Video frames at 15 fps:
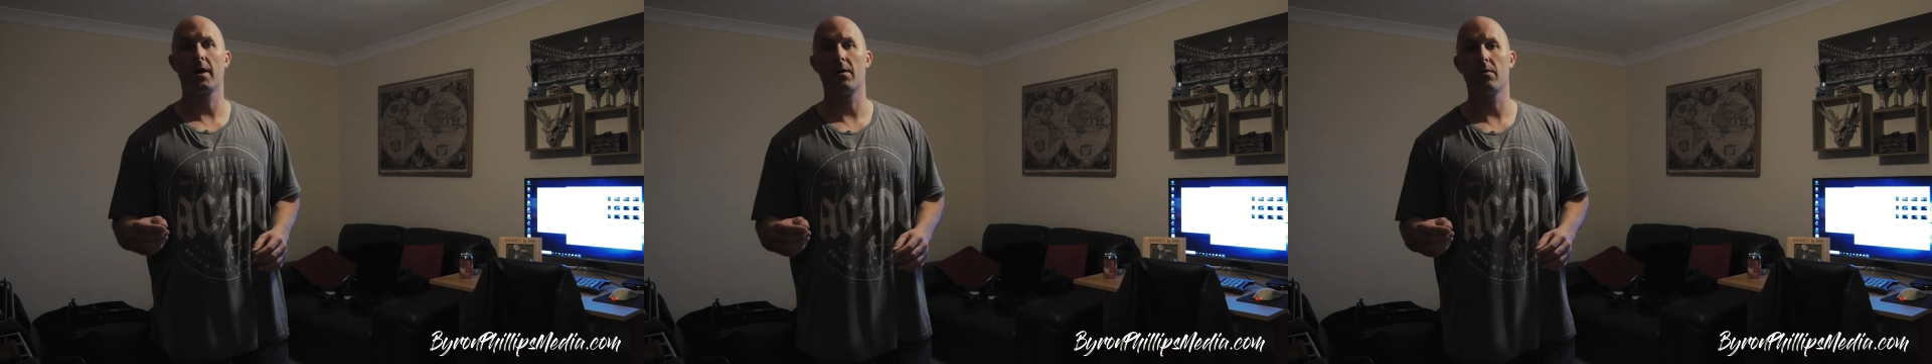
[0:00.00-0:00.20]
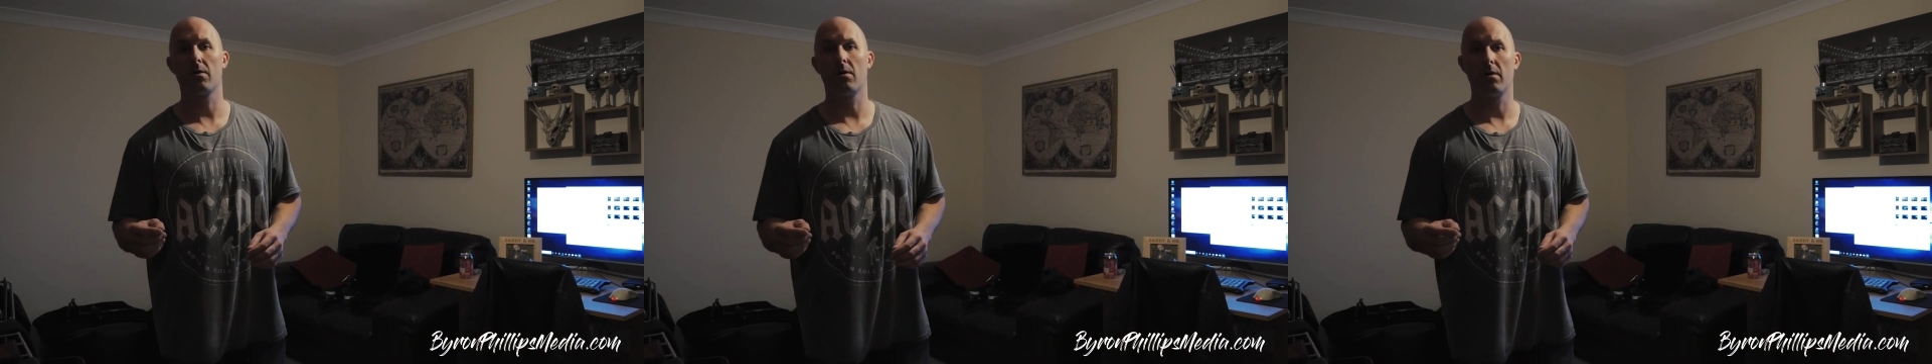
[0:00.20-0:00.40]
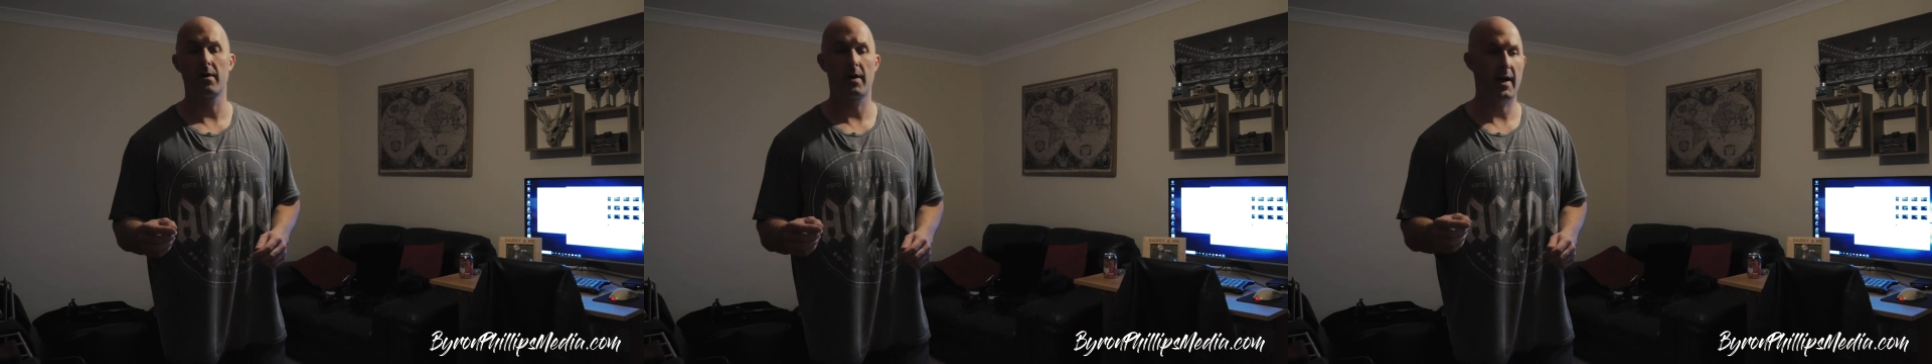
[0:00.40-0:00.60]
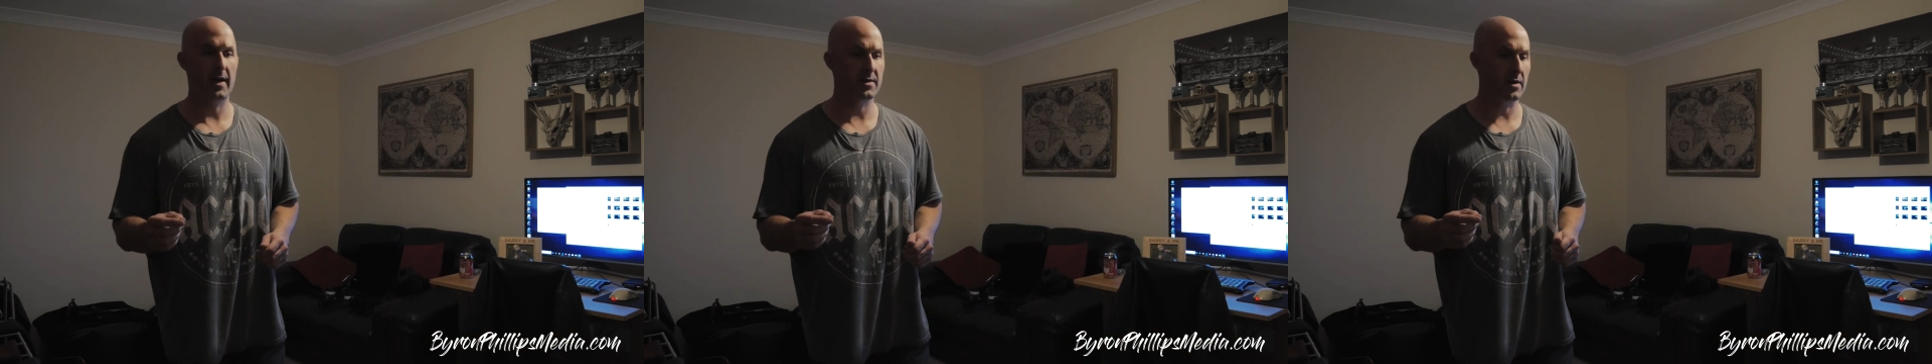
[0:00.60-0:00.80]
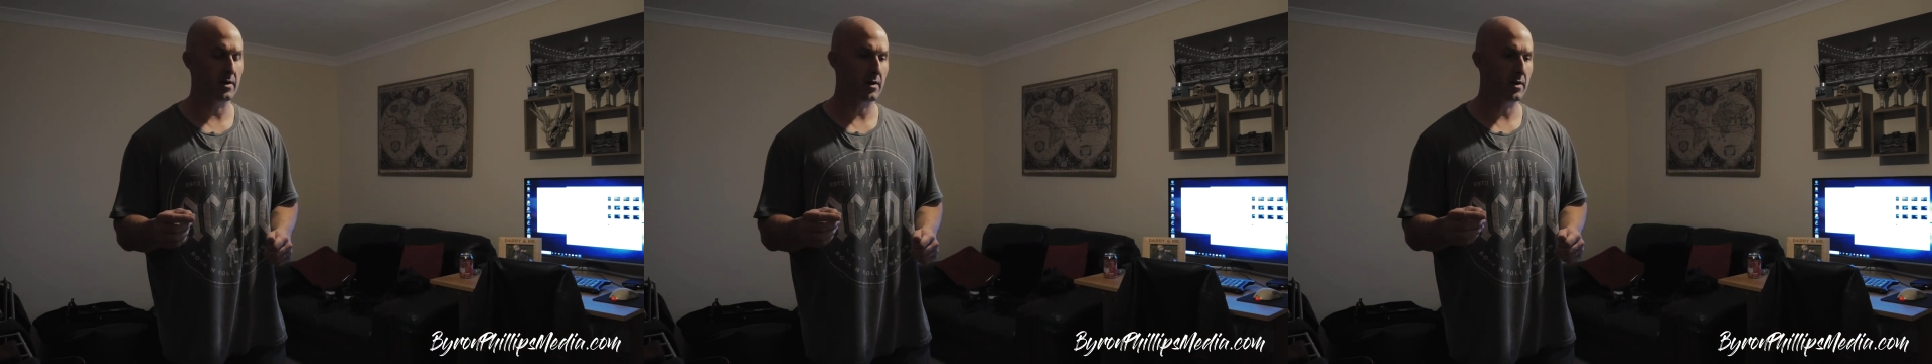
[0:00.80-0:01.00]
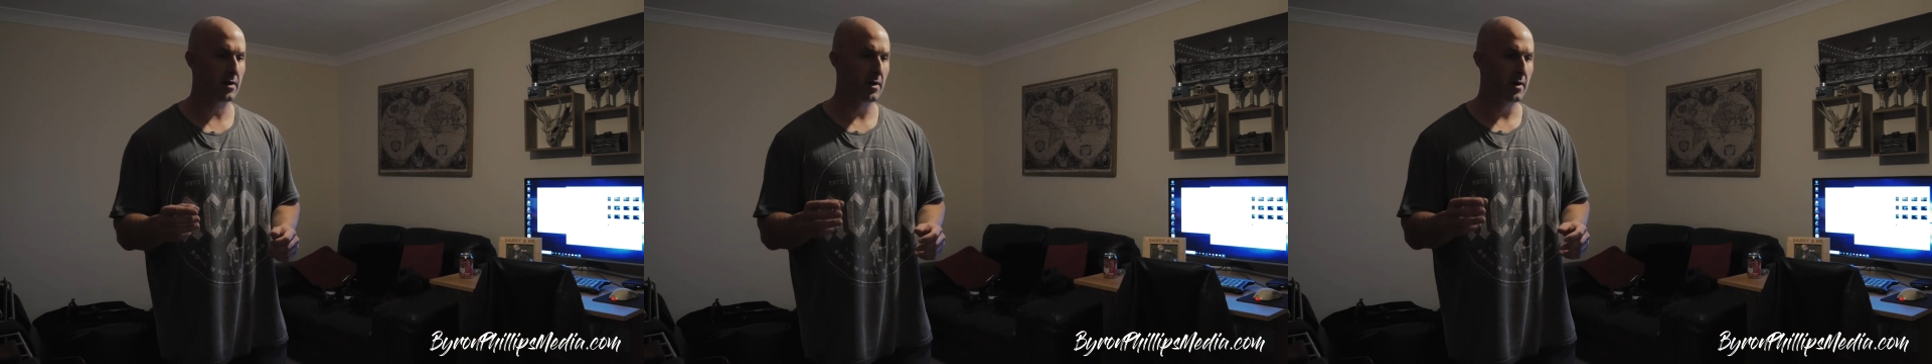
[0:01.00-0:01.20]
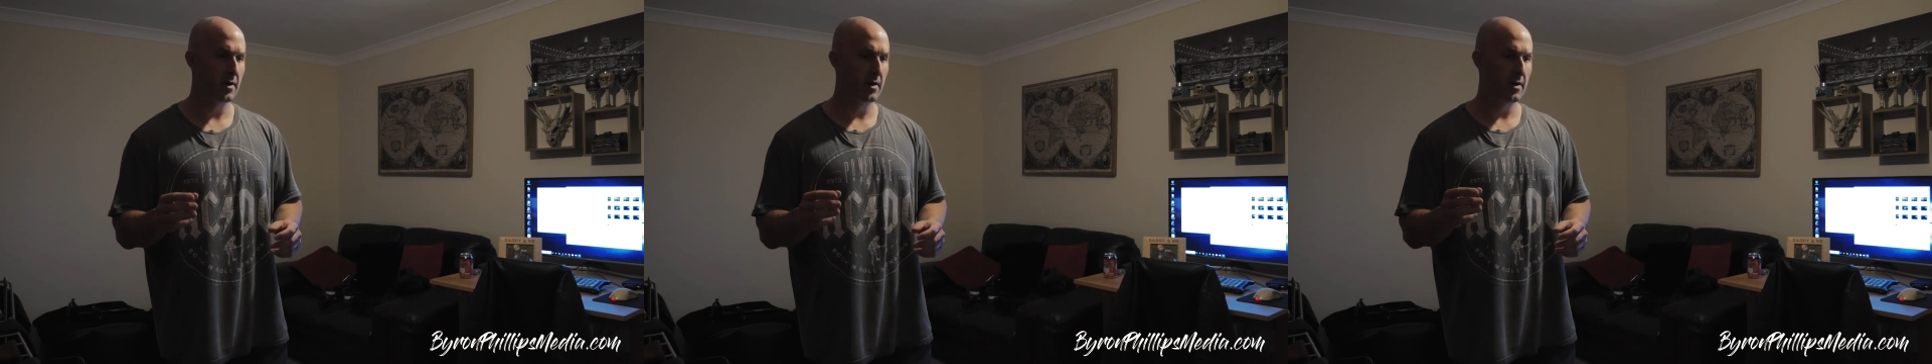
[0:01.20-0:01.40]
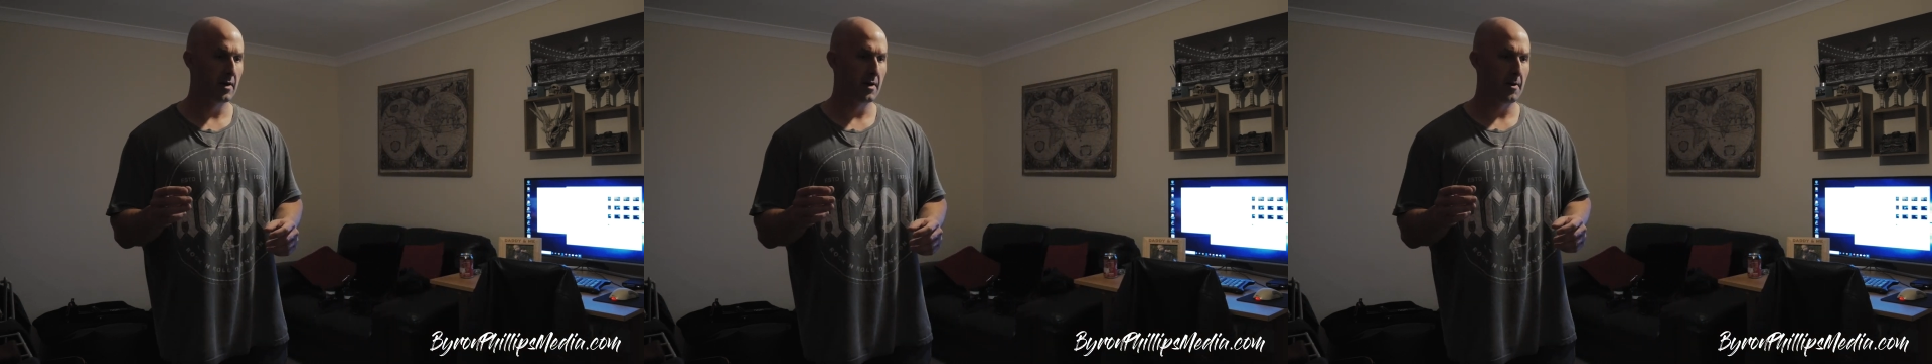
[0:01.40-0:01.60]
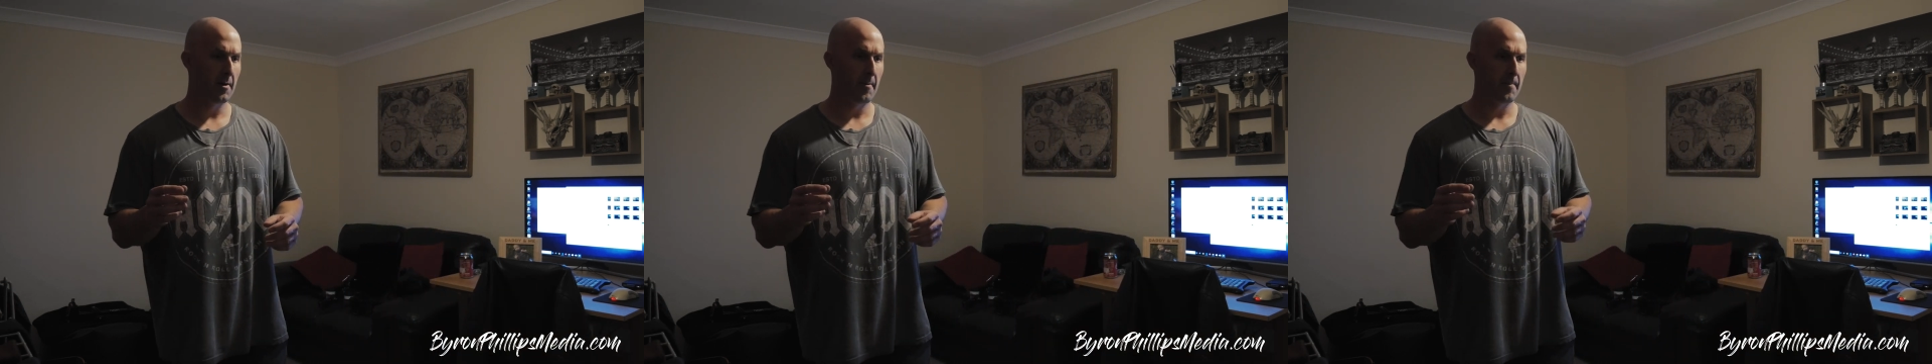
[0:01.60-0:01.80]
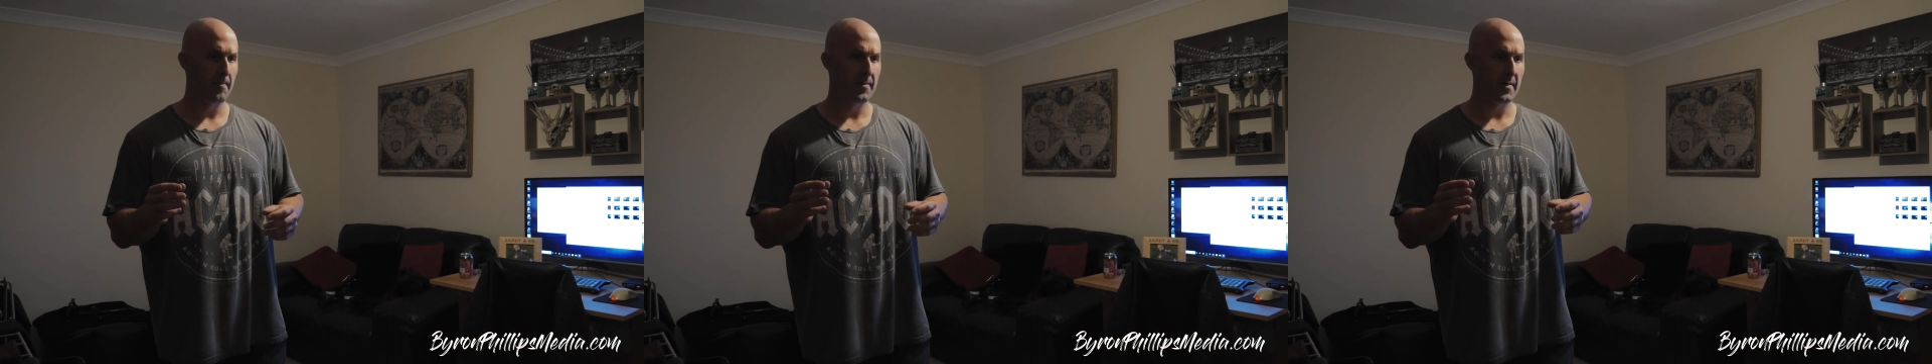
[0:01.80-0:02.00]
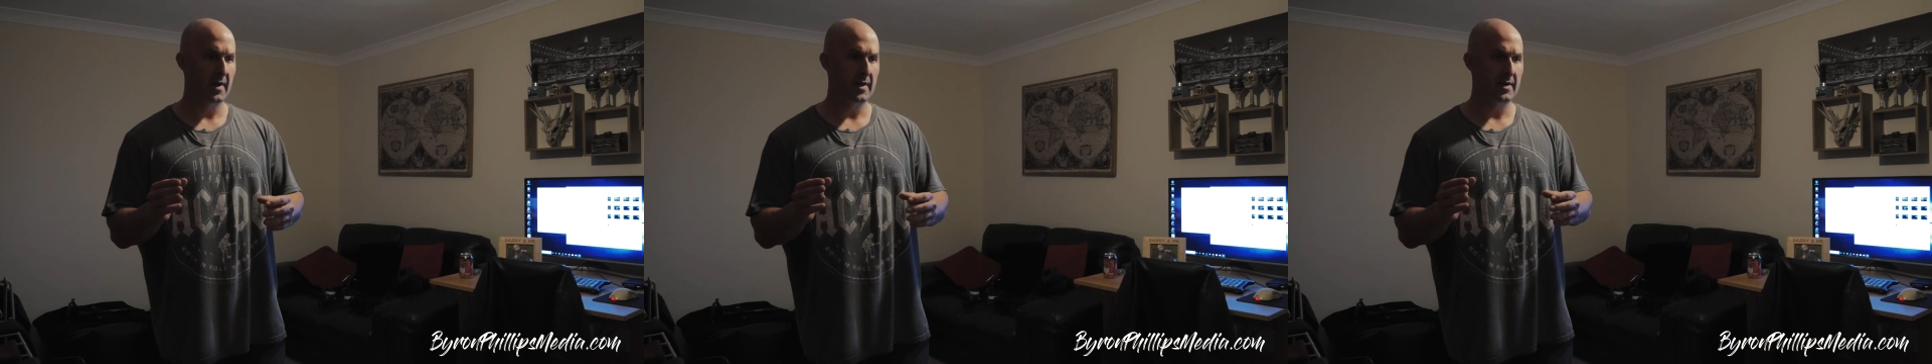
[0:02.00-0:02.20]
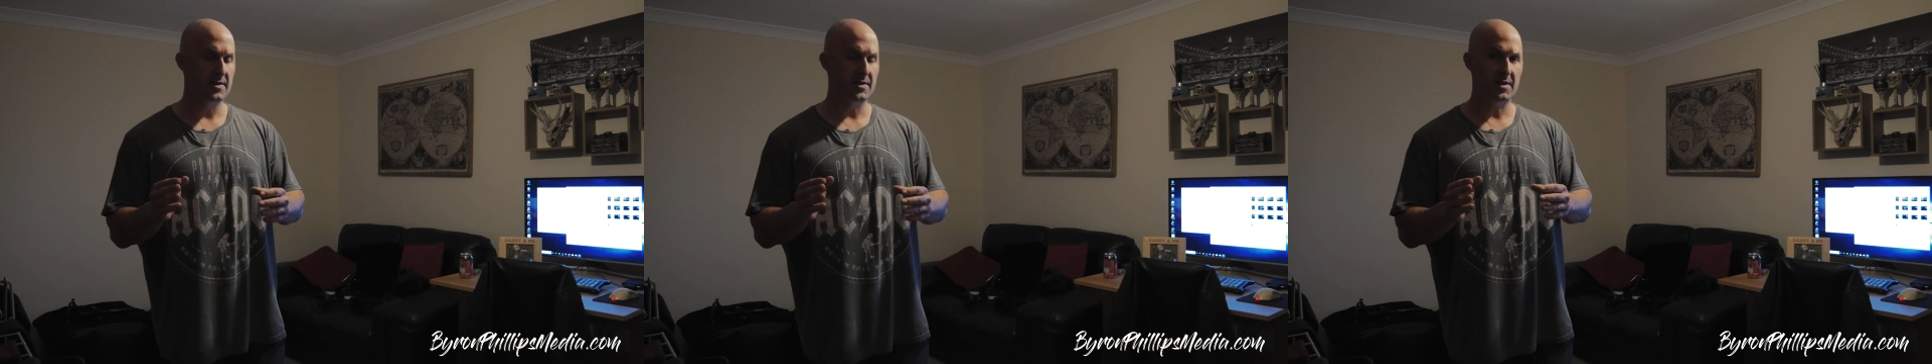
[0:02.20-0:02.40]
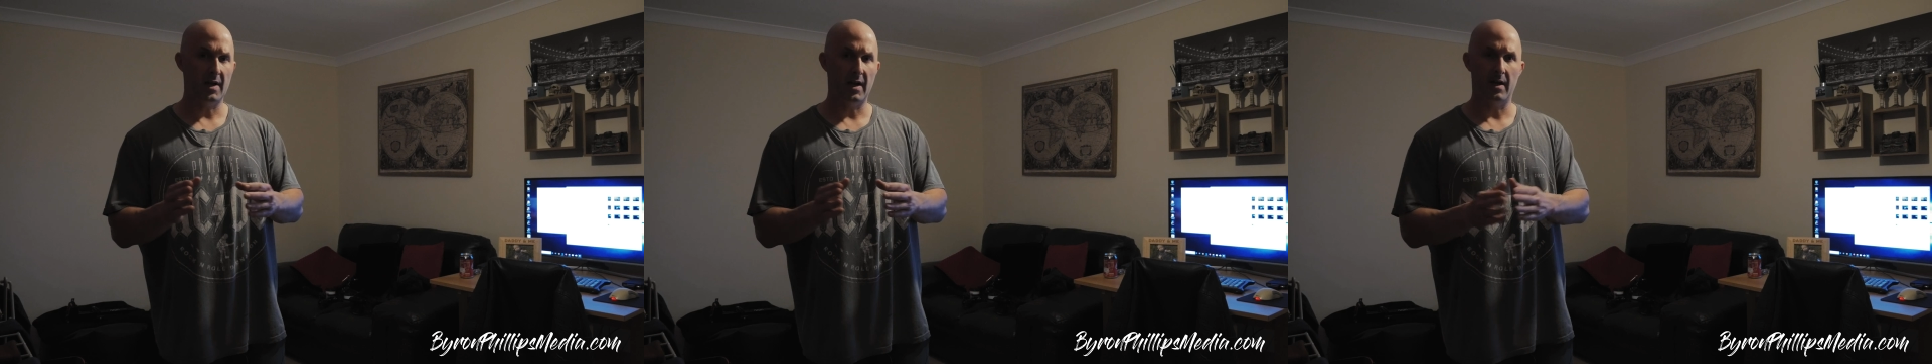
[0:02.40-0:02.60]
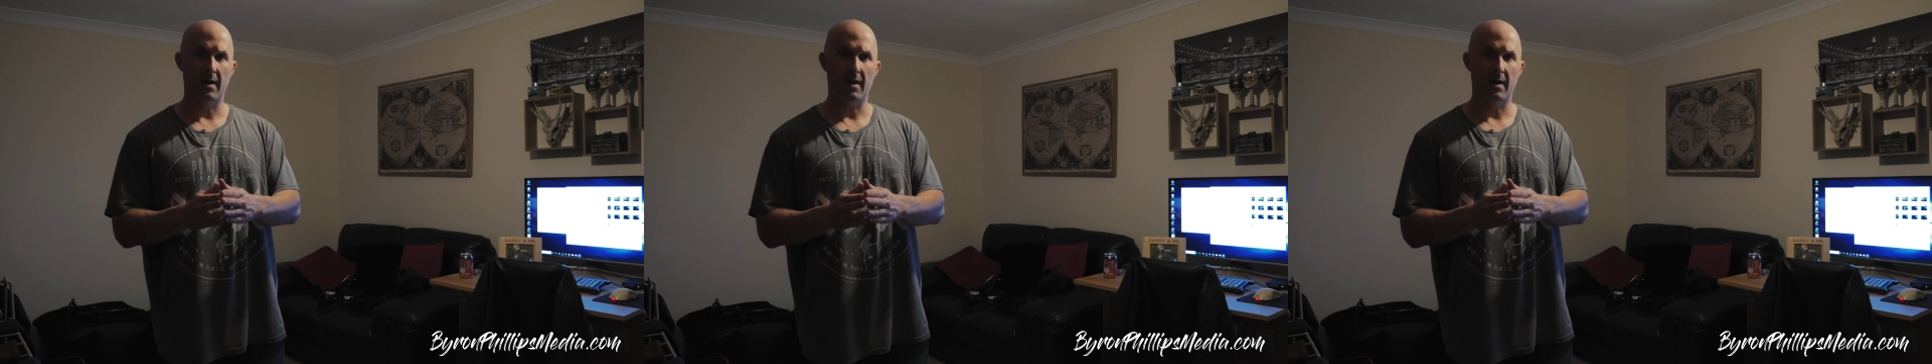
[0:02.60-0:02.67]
out on actually seeing